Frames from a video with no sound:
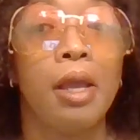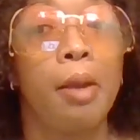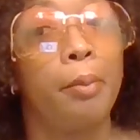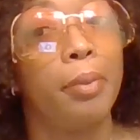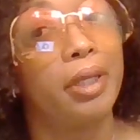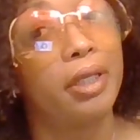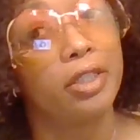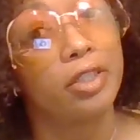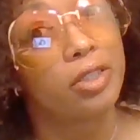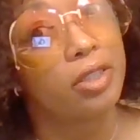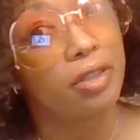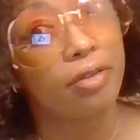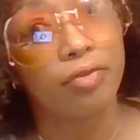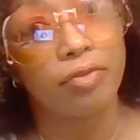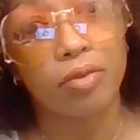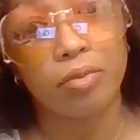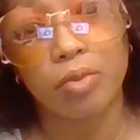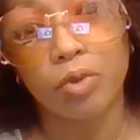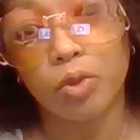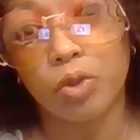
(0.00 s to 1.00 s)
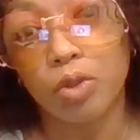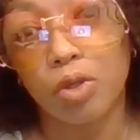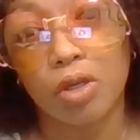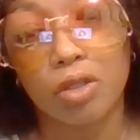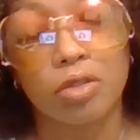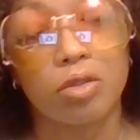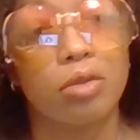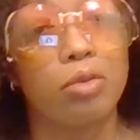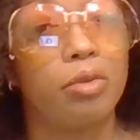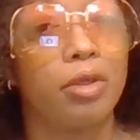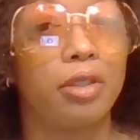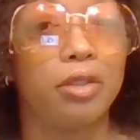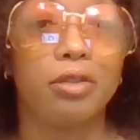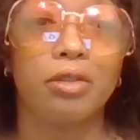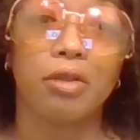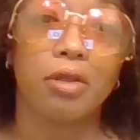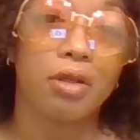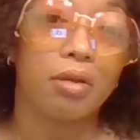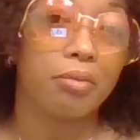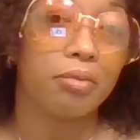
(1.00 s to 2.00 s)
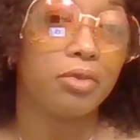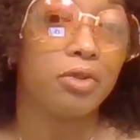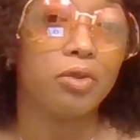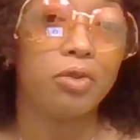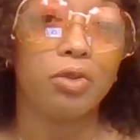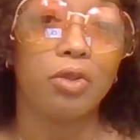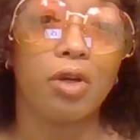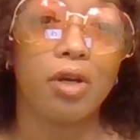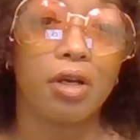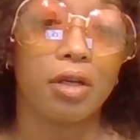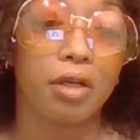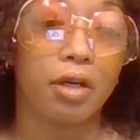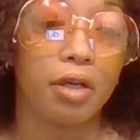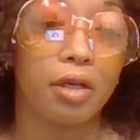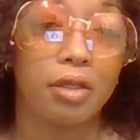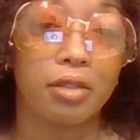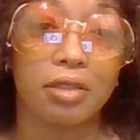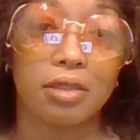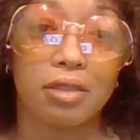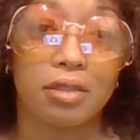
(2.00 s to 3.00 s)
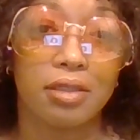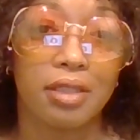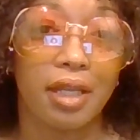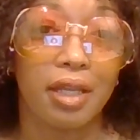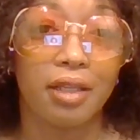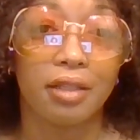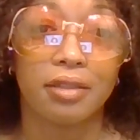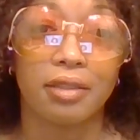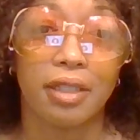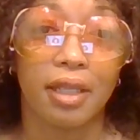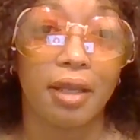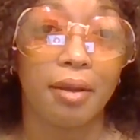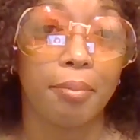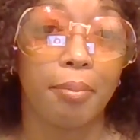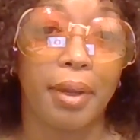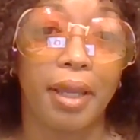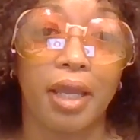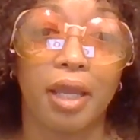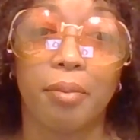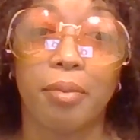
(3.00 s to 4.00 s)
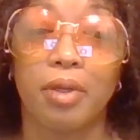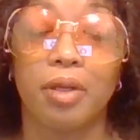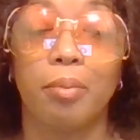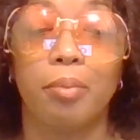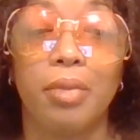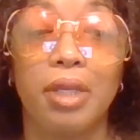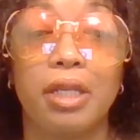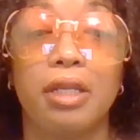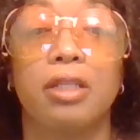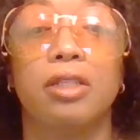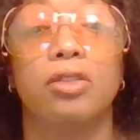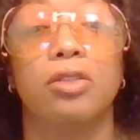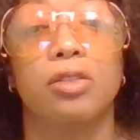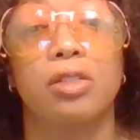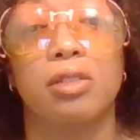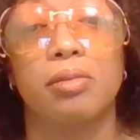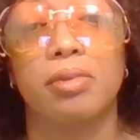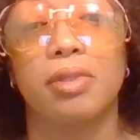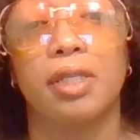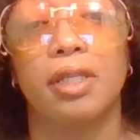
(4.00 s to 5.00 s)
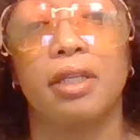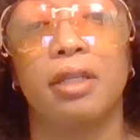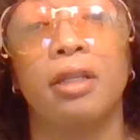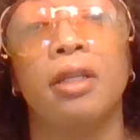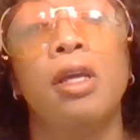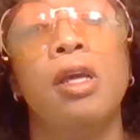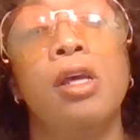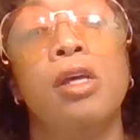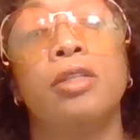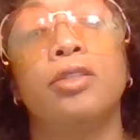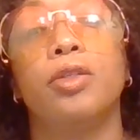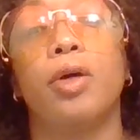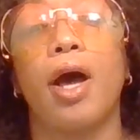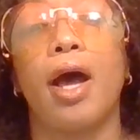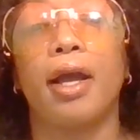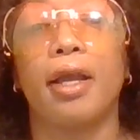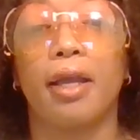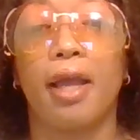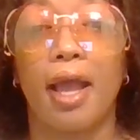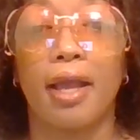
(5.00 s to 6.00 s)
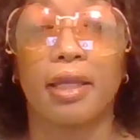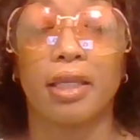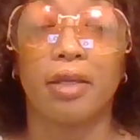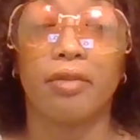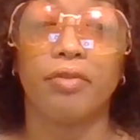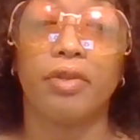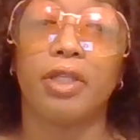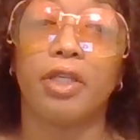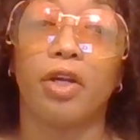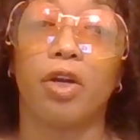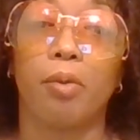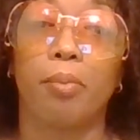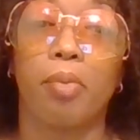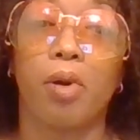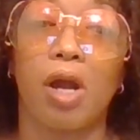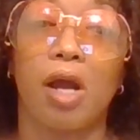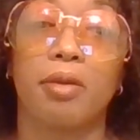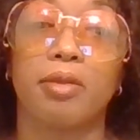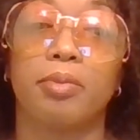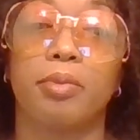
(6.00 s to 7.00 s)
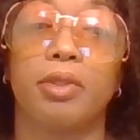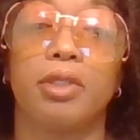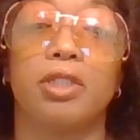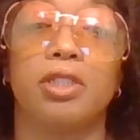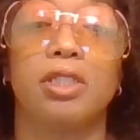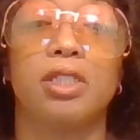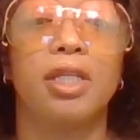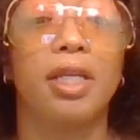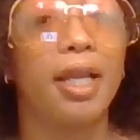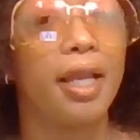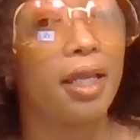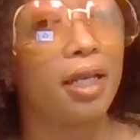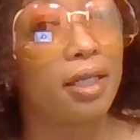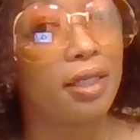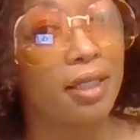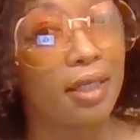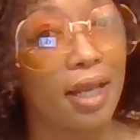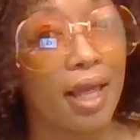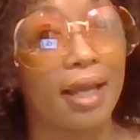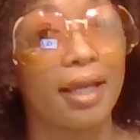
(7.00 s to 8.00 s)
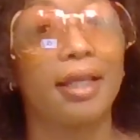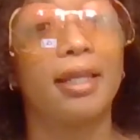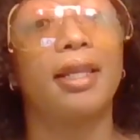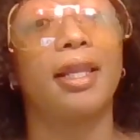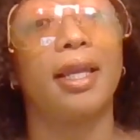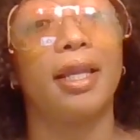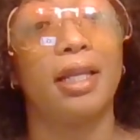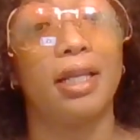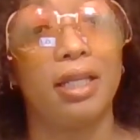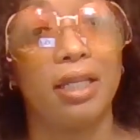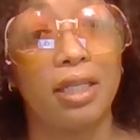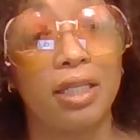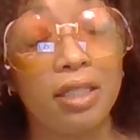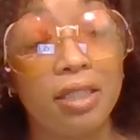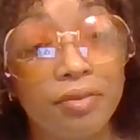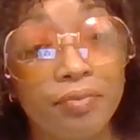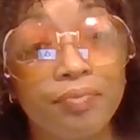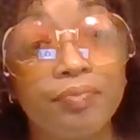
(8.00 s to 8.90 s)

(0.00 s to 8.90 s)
because she from New York too, and them New York girls, they bam in a minute. You know what I'm saying? So I give Nikki her props because she handled it like a lady.